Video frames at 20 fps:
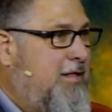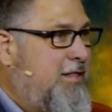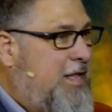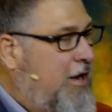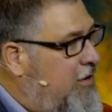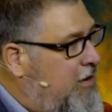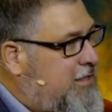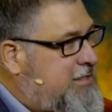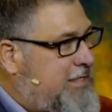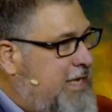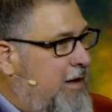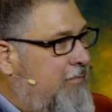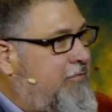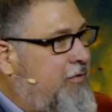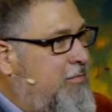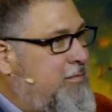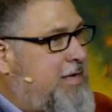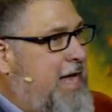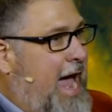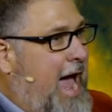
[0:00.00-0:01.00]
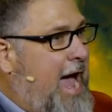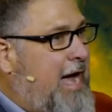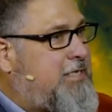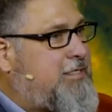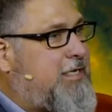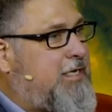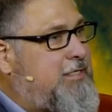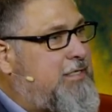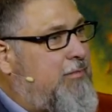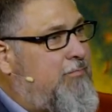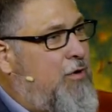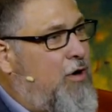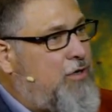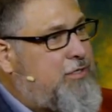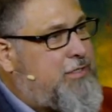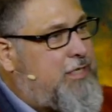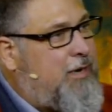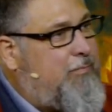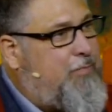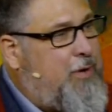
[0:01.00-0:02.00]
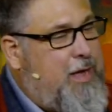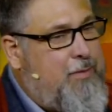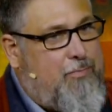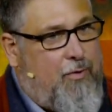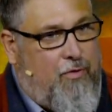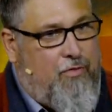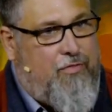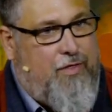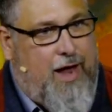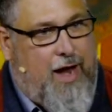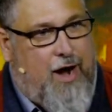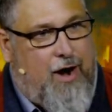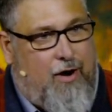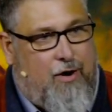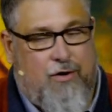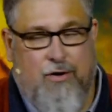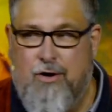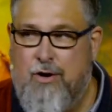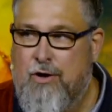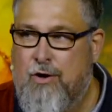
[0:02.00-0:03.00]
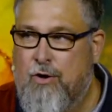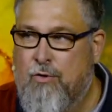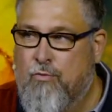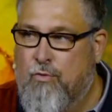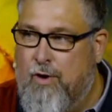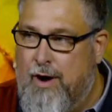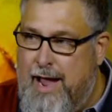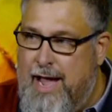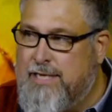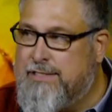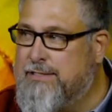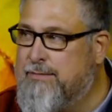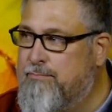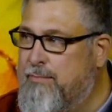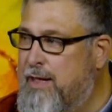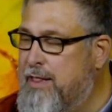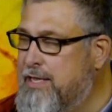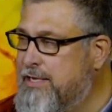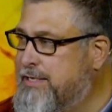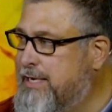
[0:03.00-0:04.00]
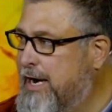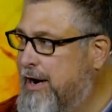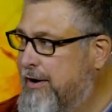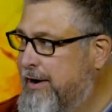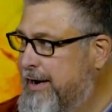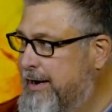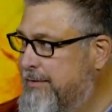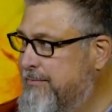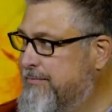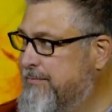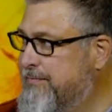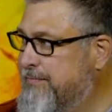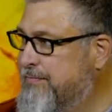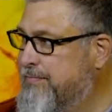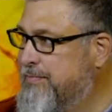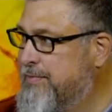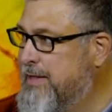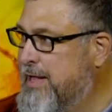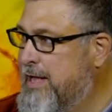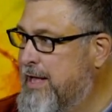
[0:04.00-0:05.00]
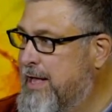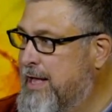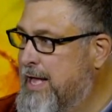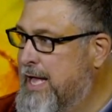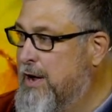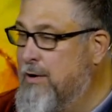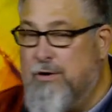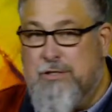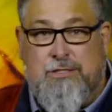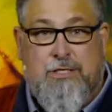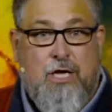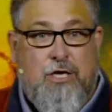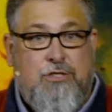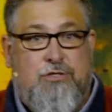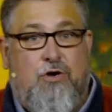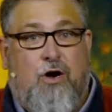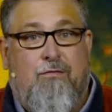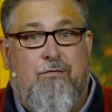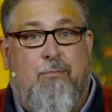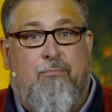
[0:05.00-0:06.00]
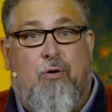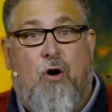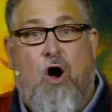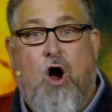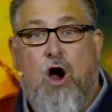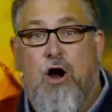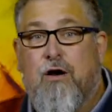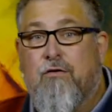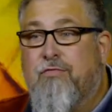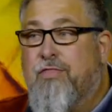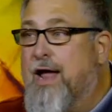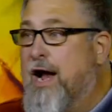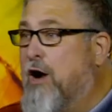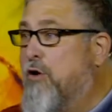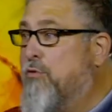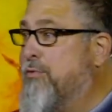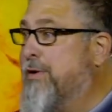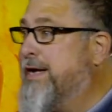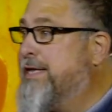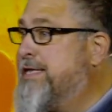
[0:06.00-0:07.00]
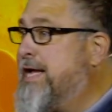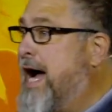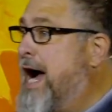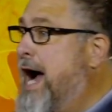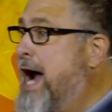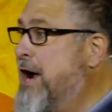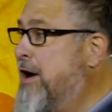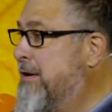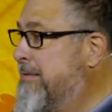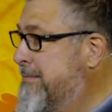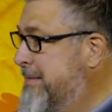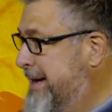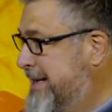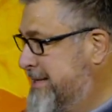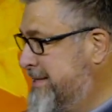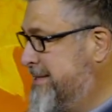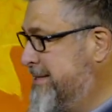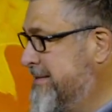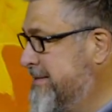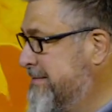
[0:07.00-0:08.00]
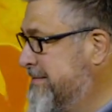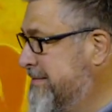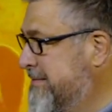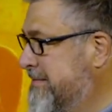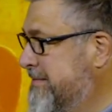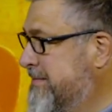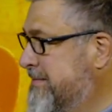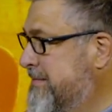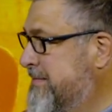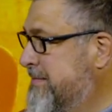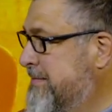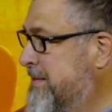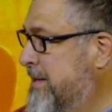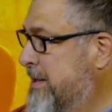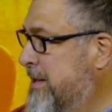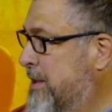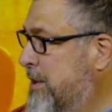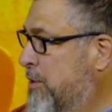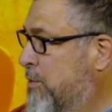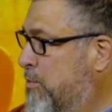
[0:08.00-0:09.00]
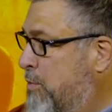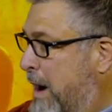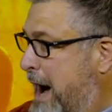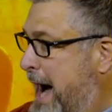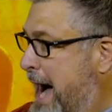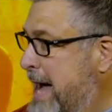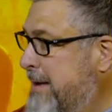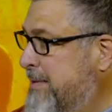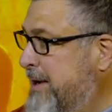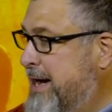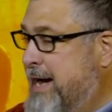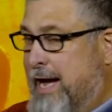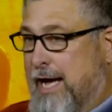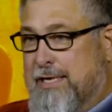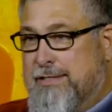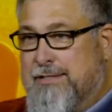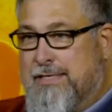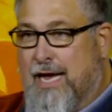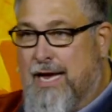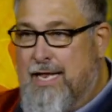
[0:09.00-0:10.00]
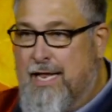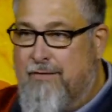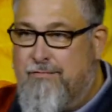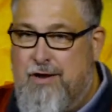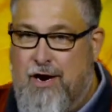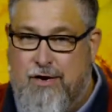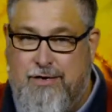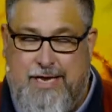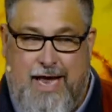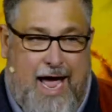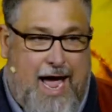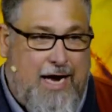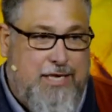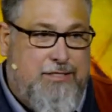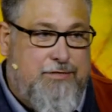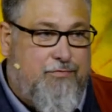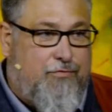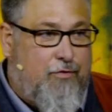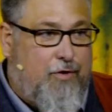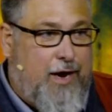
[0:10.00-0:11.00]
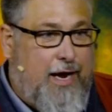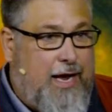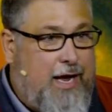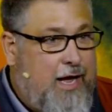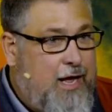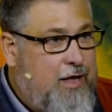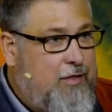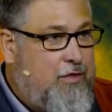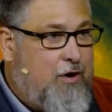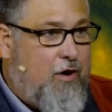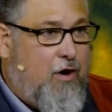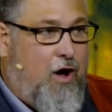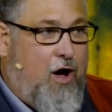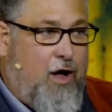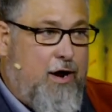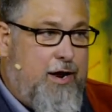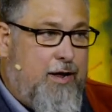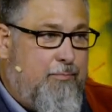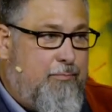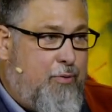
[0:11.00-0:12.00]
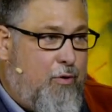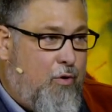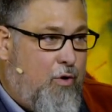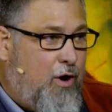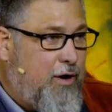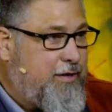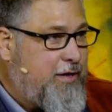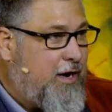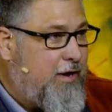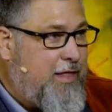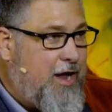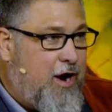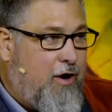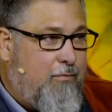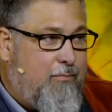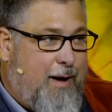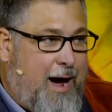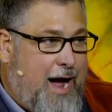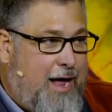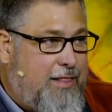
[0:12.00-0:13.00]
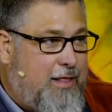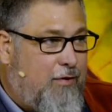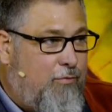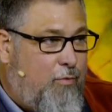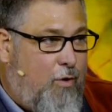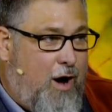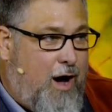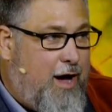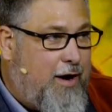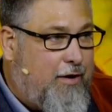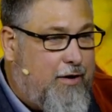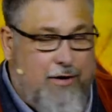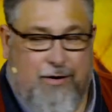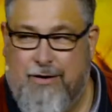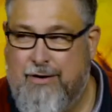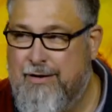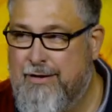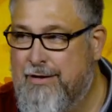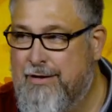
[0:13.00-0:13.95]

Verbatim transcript: They're exempt from taxes, and most of the people there were ex military. It was sort of a part of their retirement. Why? Because they live there tax free, they're on the port, they're there by the water,